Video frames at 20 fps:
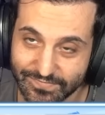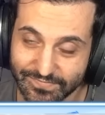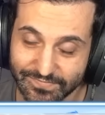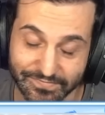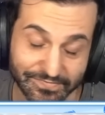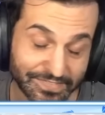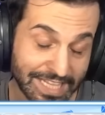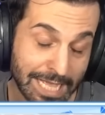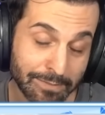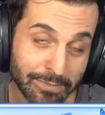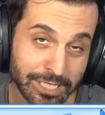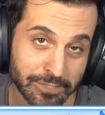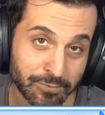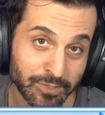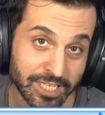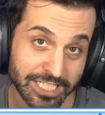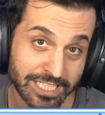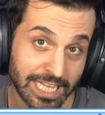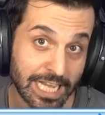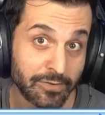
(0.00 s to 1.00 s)
That
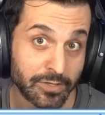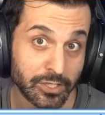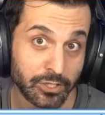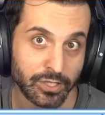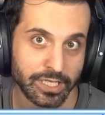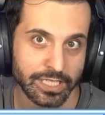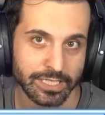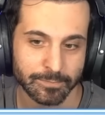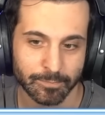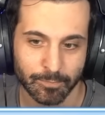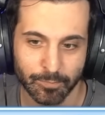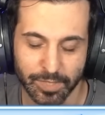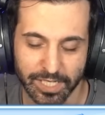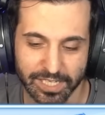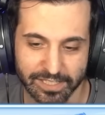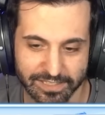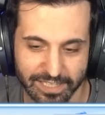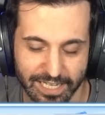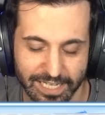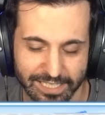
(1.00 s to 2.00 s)
misplay is kind of annoying
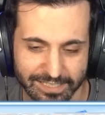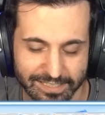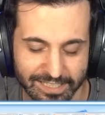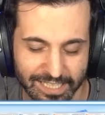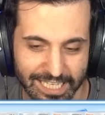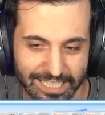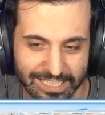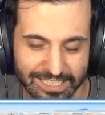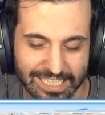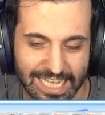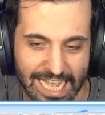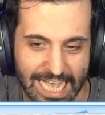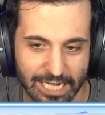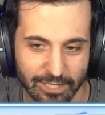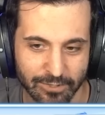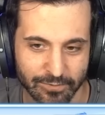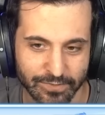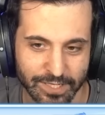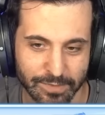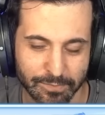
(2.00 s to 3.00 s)
because
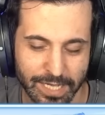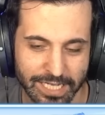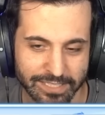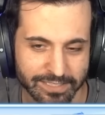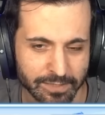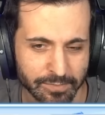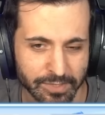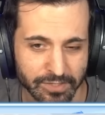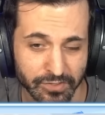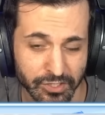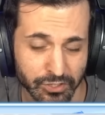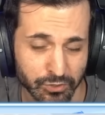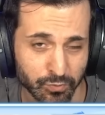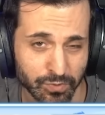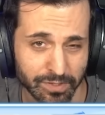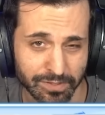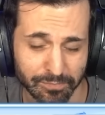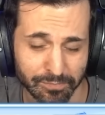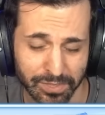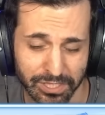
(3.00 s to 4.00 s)
it makes it a bit of
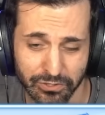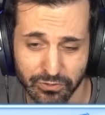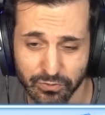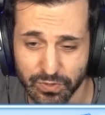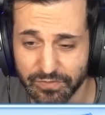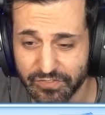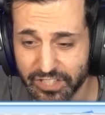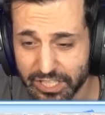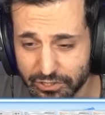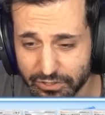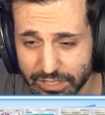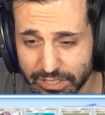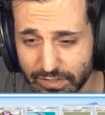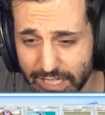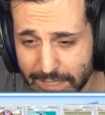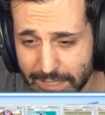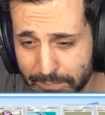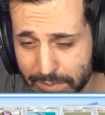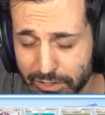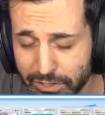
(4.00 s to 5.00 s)
a bittersweet victory,
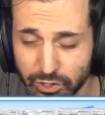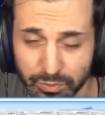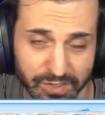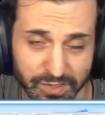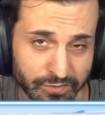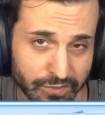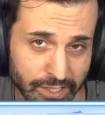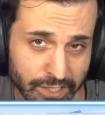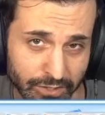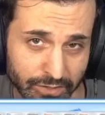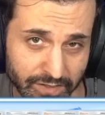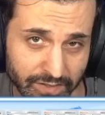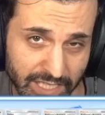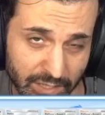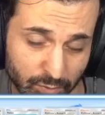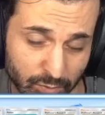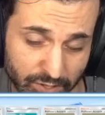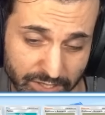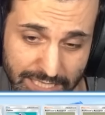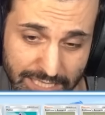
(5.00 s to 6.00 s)
right? But to be fair,
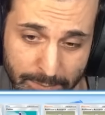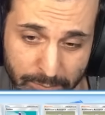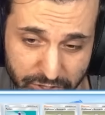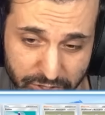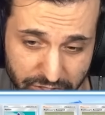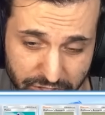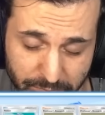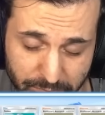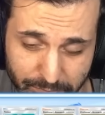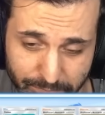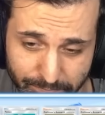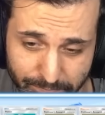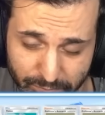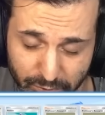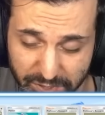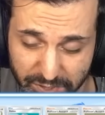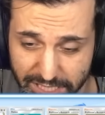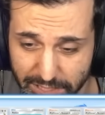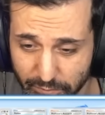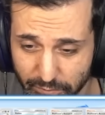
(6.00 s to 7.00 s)
they were in that position
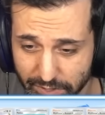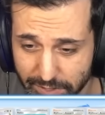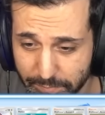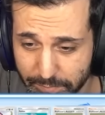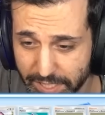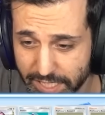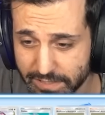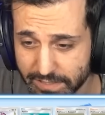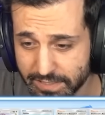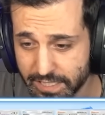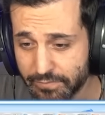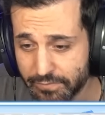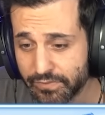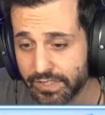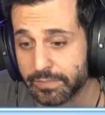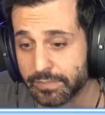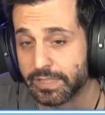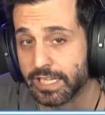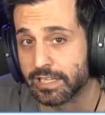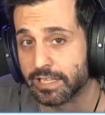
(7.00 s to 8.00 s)
to begin with because they
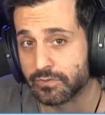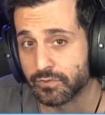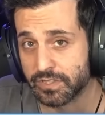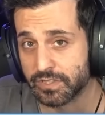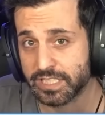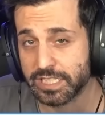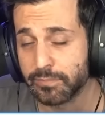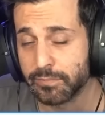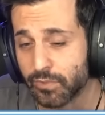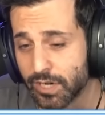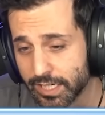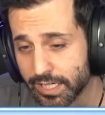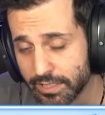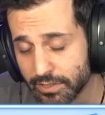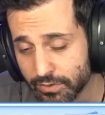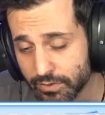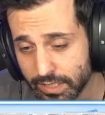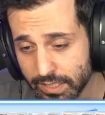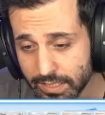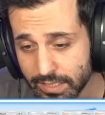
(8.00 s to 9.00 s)
flipped heads with Team
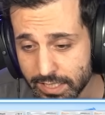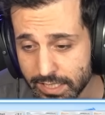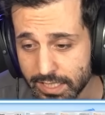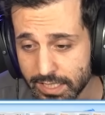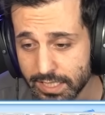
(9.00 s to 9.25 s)
Rocket Grunt.